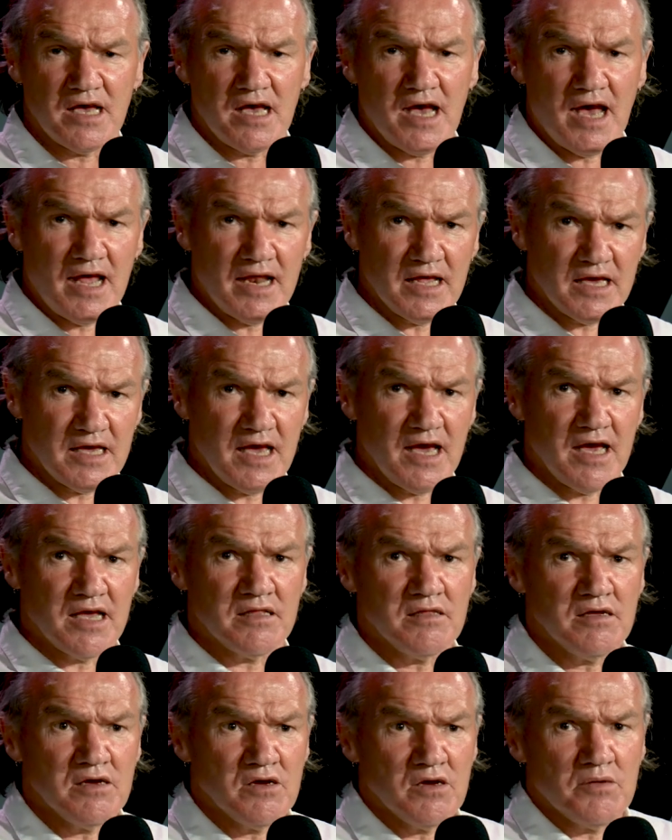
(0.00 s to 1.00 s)
And
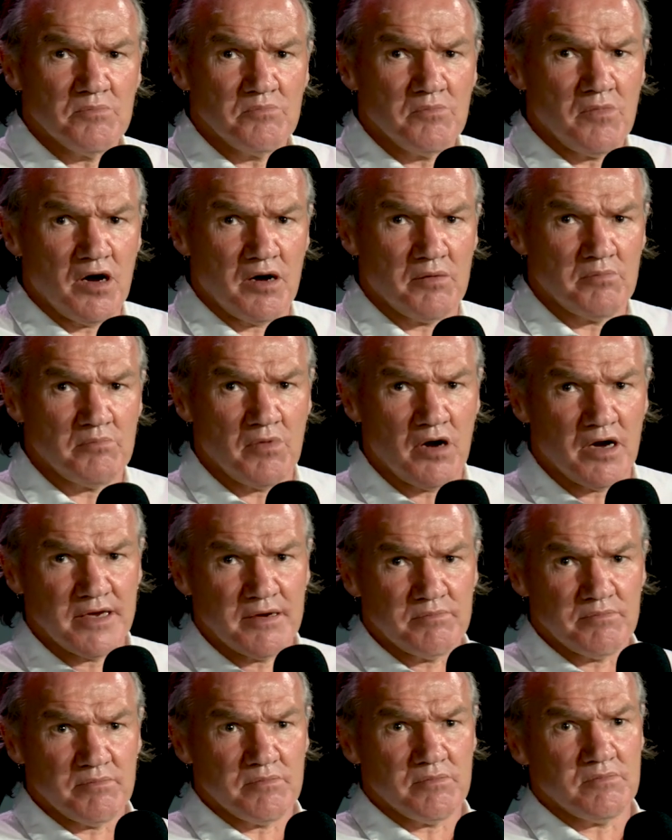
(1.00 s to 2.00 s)
again, my my
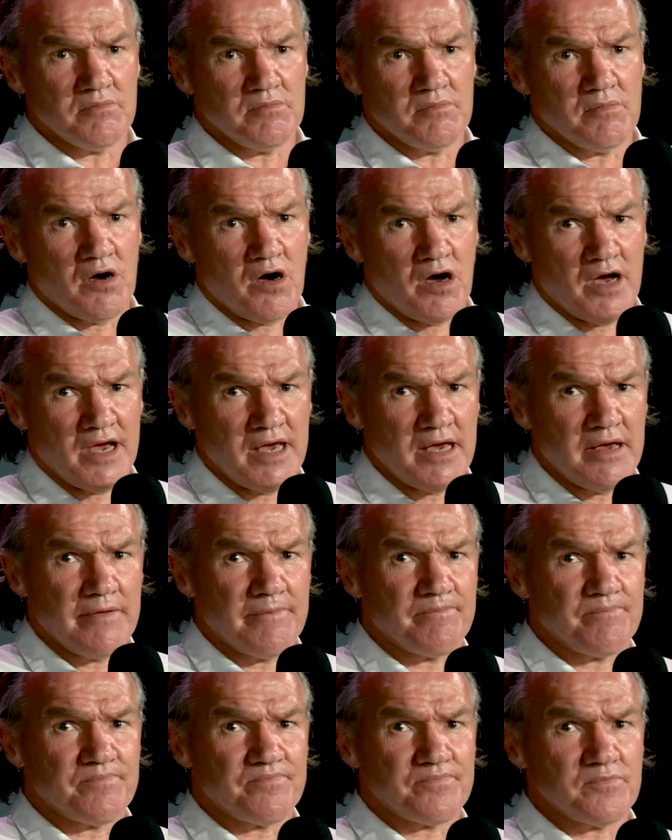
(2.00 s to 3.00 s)
my
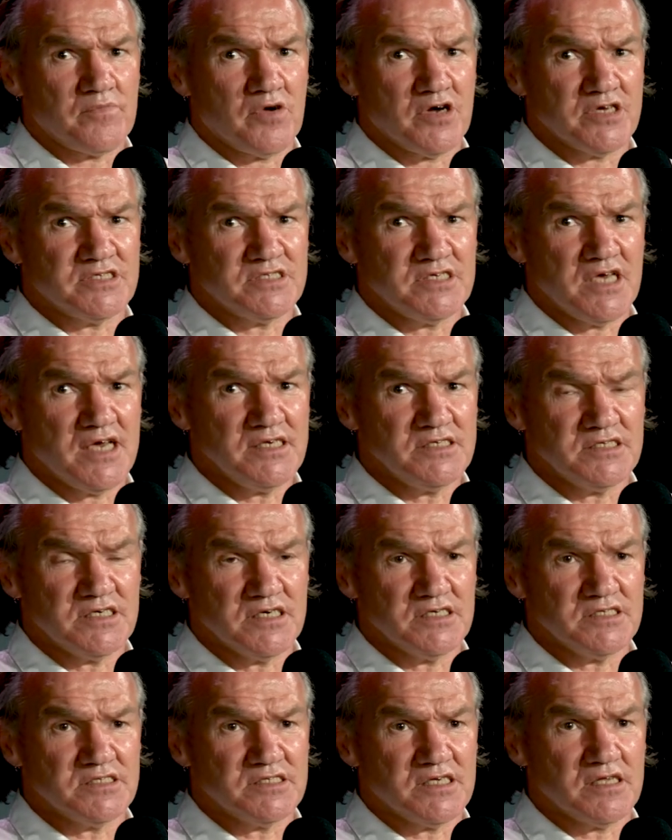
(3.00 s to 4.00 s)
my sense
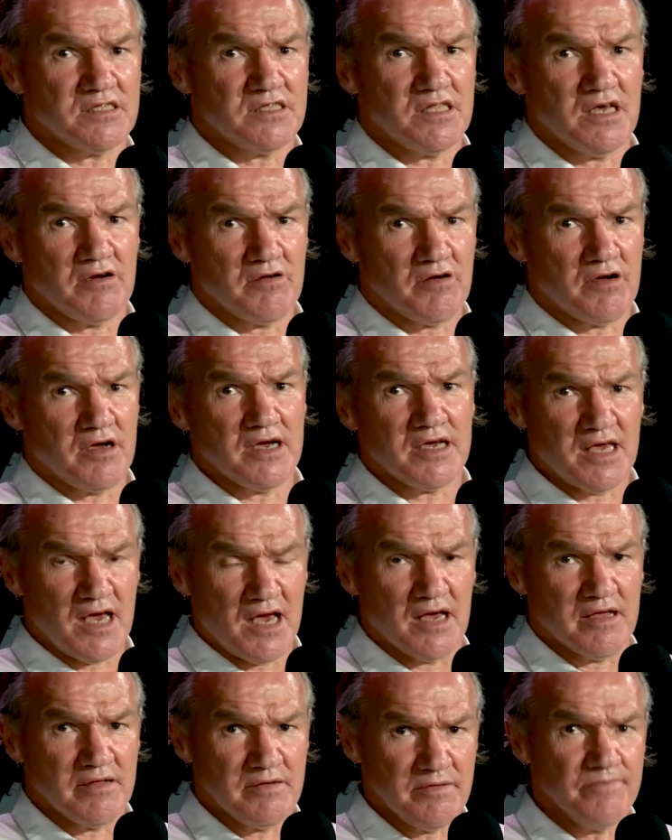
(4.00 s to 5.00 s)
is that there are,
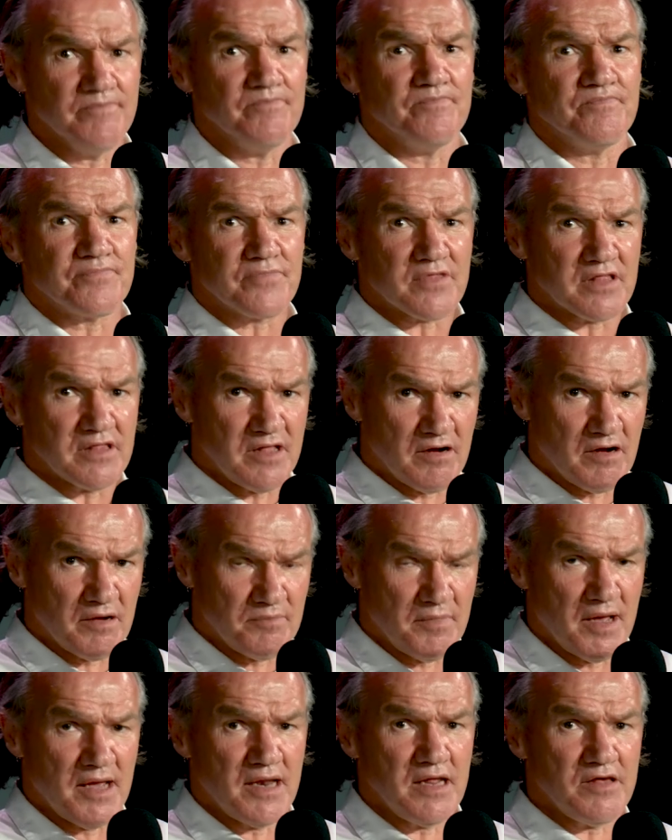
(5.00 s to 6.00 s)
again, there are
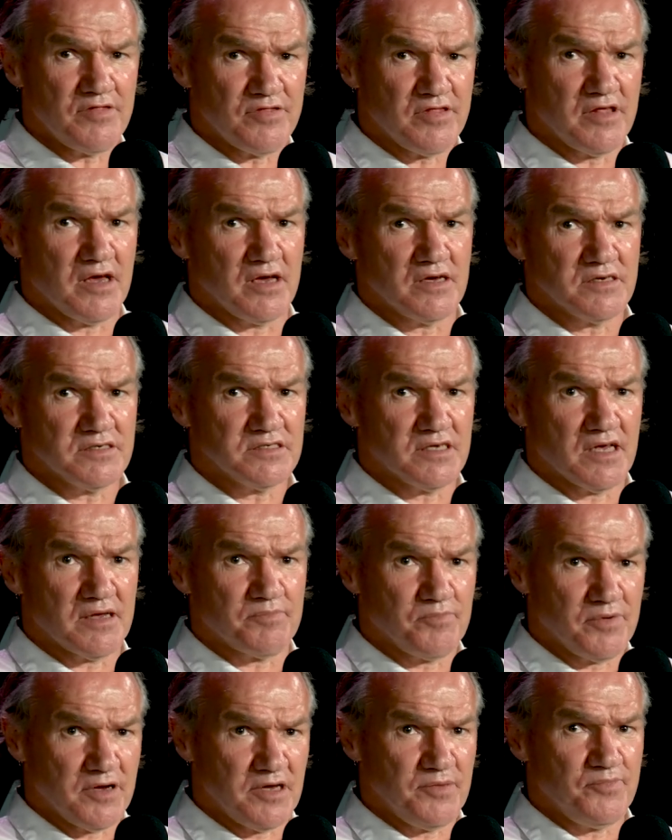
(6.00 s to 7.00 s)
many things
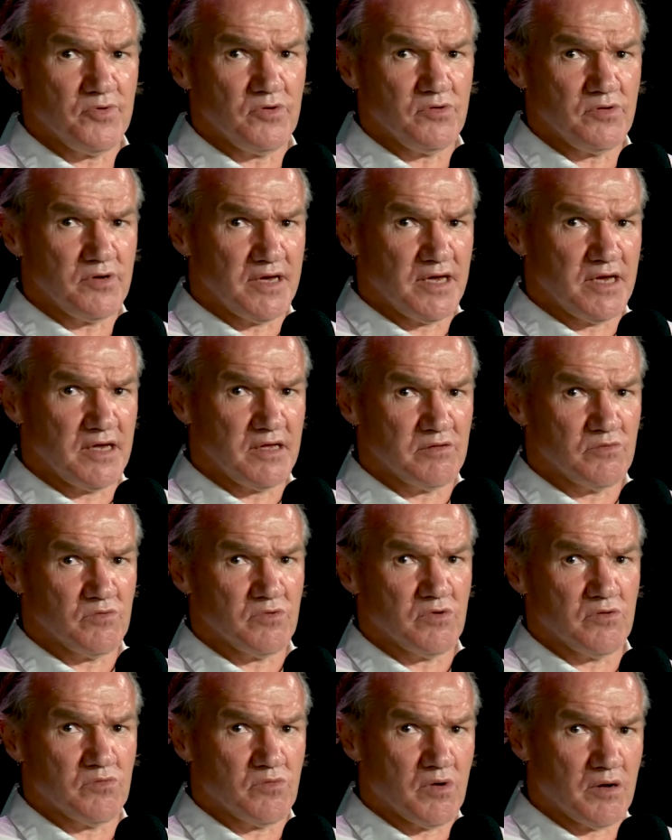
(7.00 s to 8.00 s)
that people in
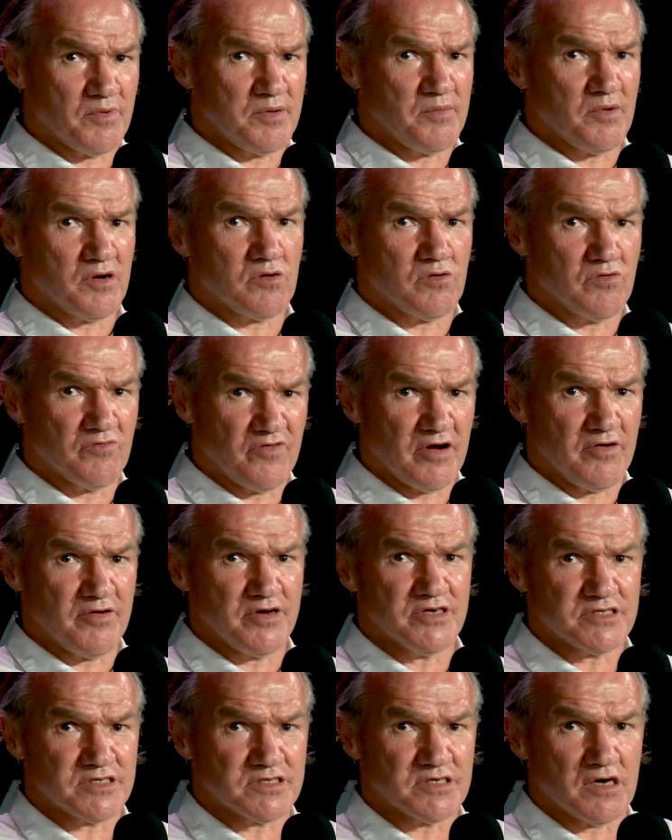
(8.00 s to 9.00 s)
what we might call
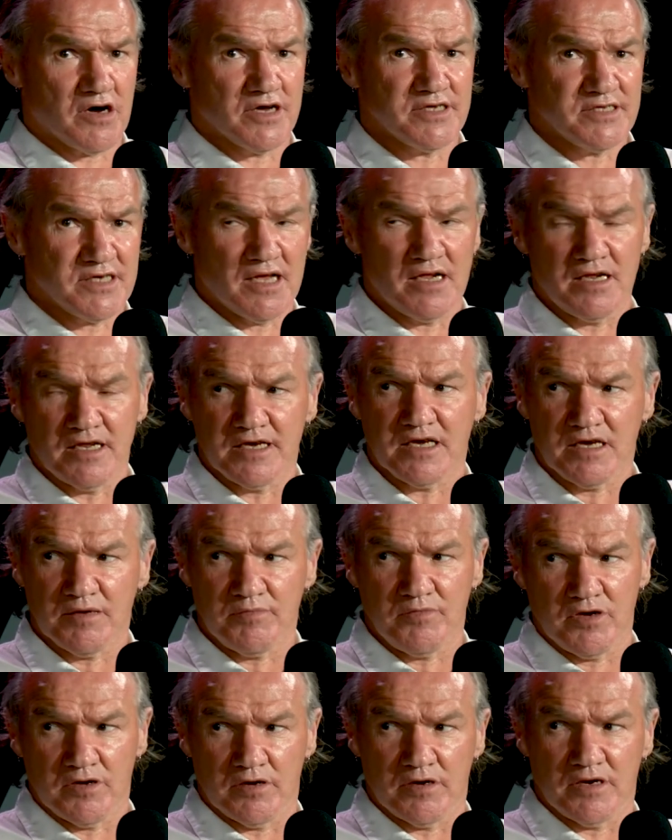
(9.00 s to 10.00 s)
various identity
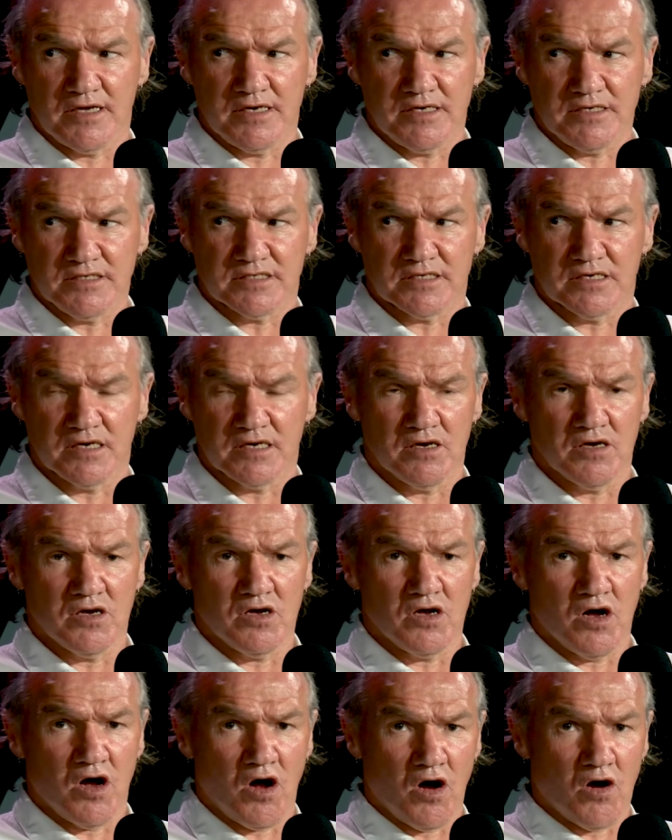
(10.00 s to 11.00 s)
communities
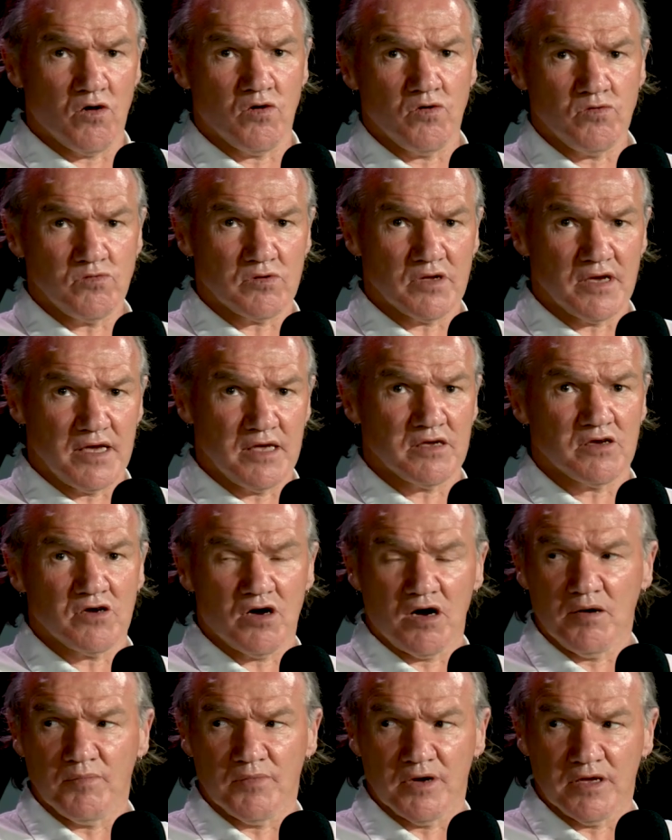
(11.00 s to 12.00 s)
hold in
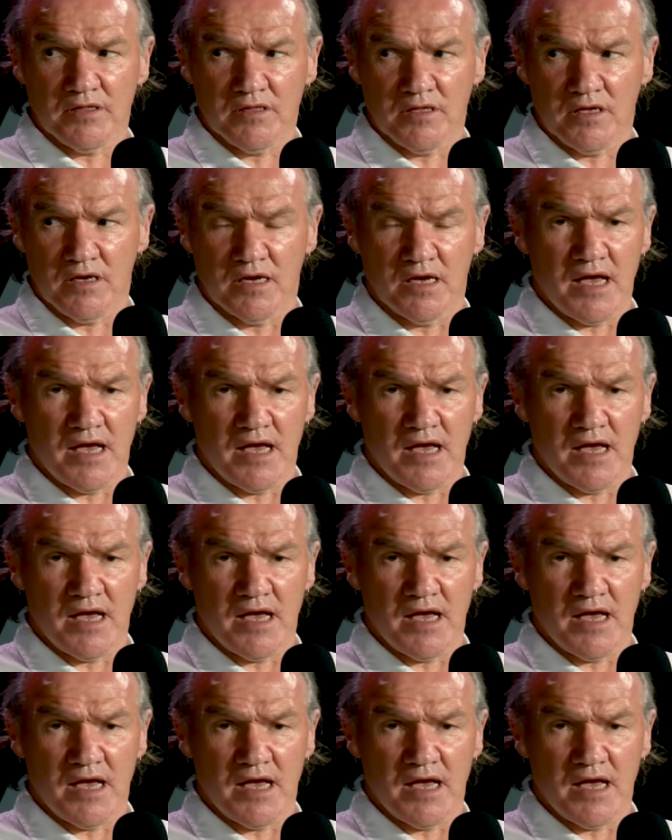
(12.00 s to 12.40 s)
common. Mm.